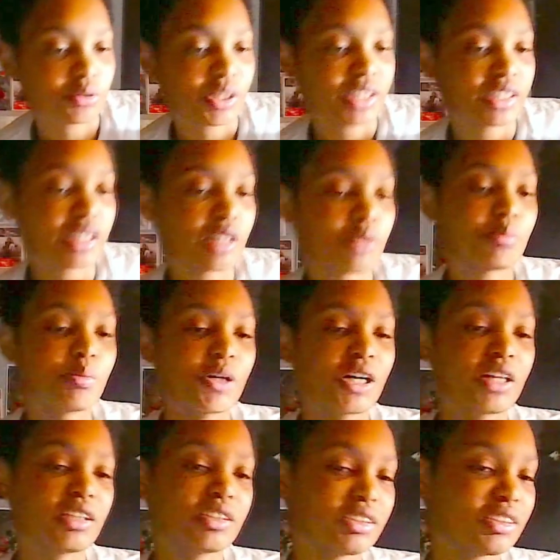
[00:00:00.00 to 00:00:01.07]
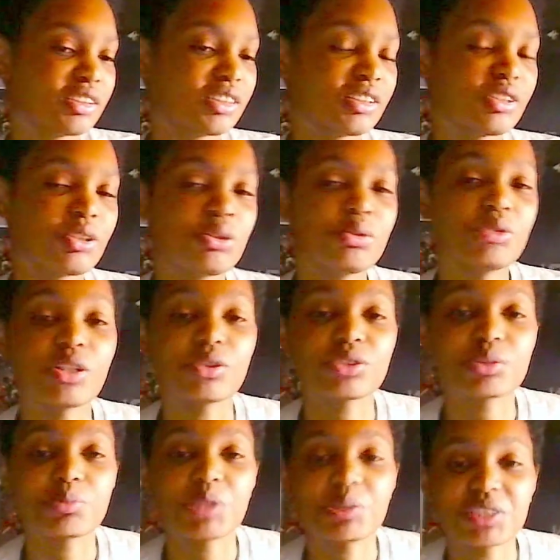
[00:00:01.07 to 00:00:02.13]
now. But who knows,
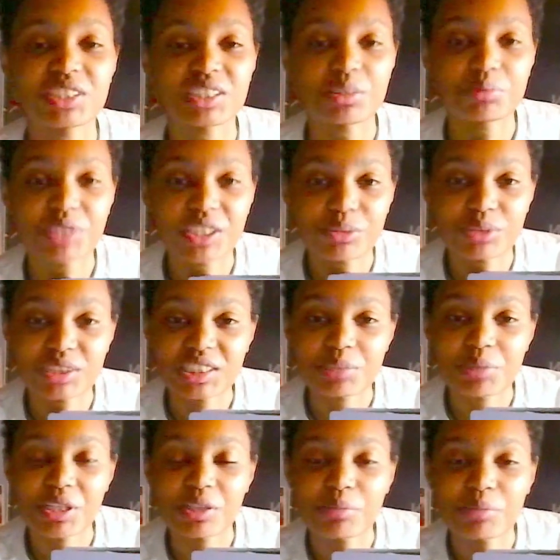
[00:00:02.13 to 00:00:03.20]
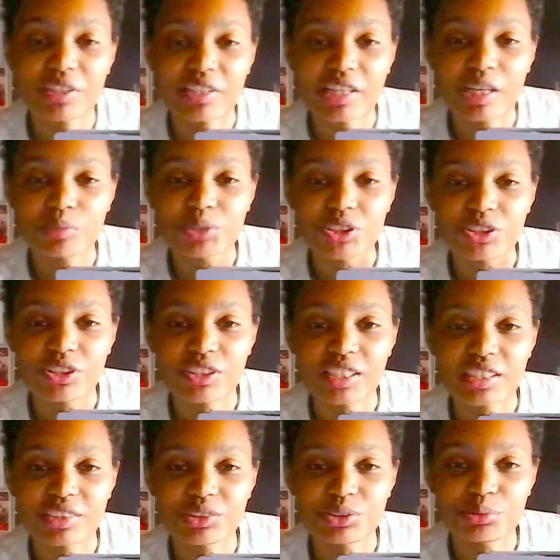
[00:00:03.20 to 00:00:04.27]
maybe someday once they make a better capture card, I
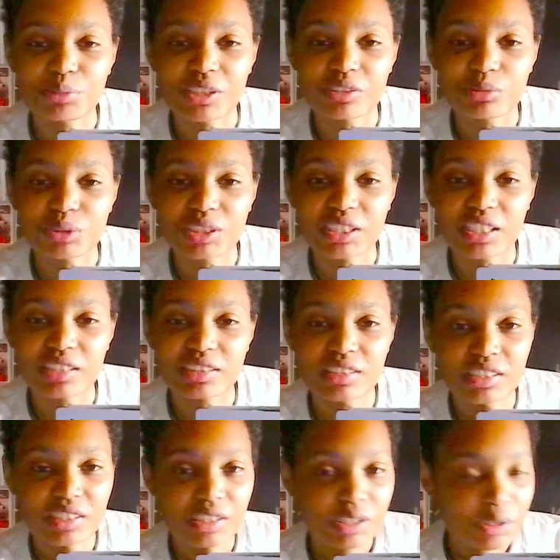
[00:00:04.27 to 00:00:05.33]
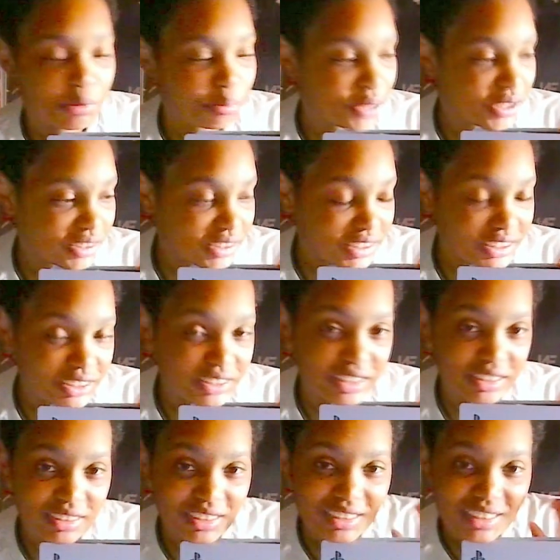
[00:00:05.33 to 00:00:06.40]
can do better with that. But till then,
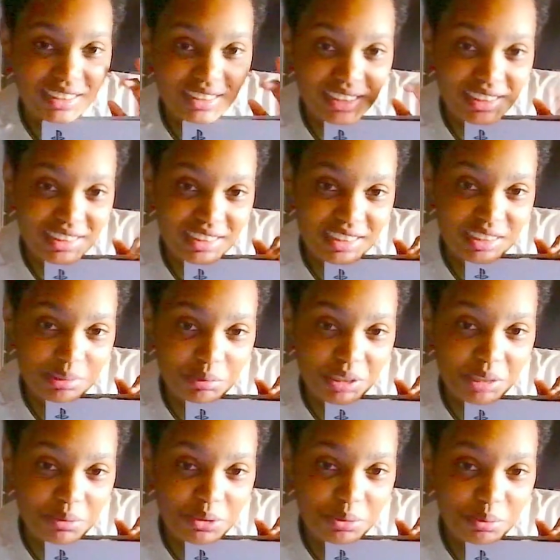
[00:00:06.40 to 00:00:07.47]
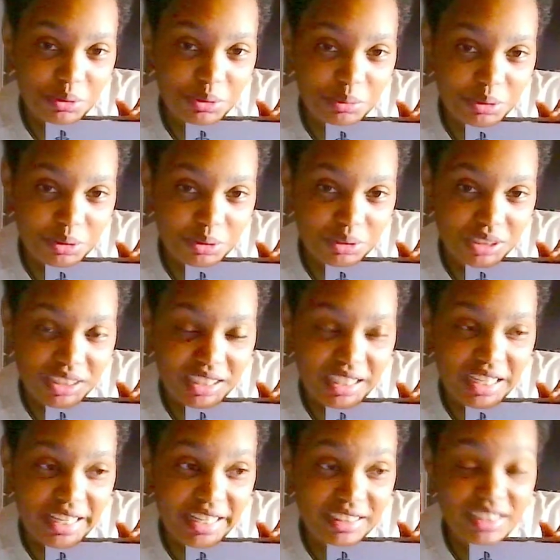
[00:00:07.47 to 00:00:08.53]
this is my boo boo boo,
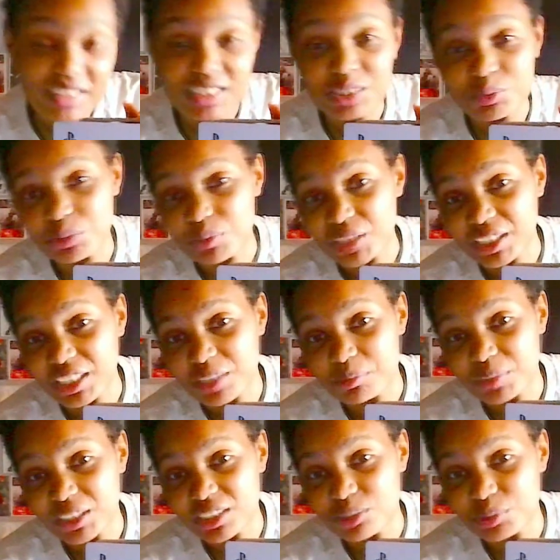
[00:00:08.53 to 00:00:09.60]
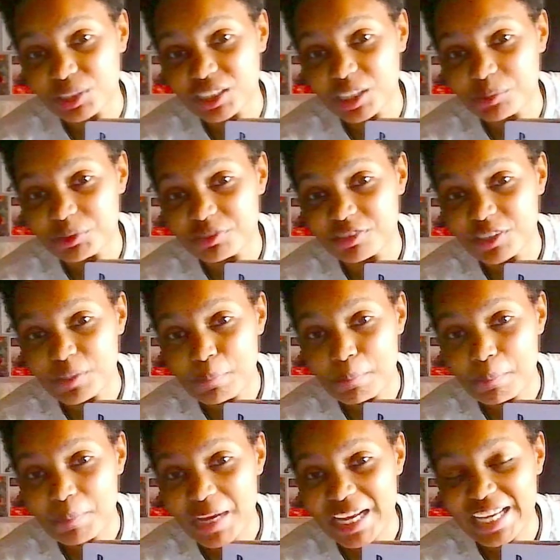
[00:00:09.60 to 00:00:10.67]
and this is what my gameplay gonna be coming from,
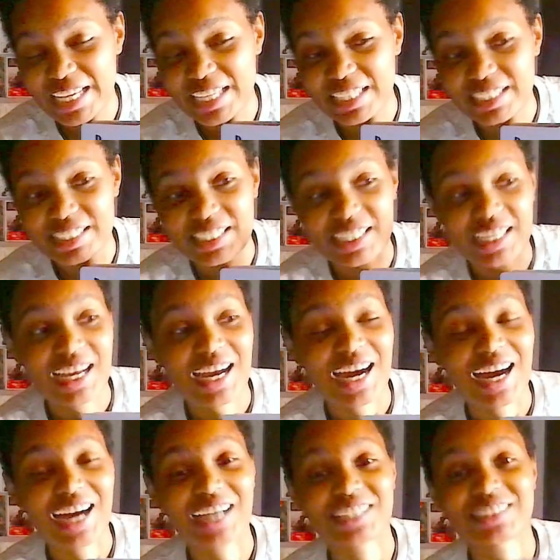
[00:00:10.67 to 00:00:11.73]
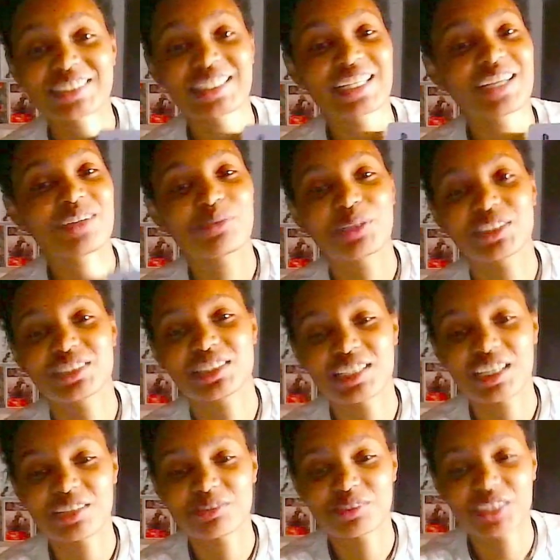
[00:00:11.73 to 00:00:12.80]
and I just can't wait to
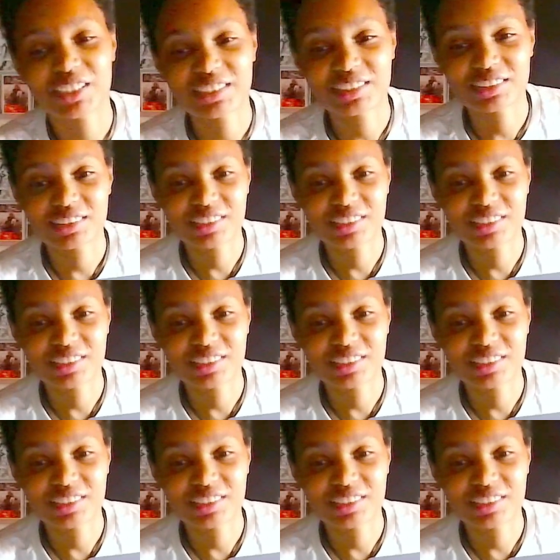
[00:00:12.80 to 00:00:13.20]
dive right in.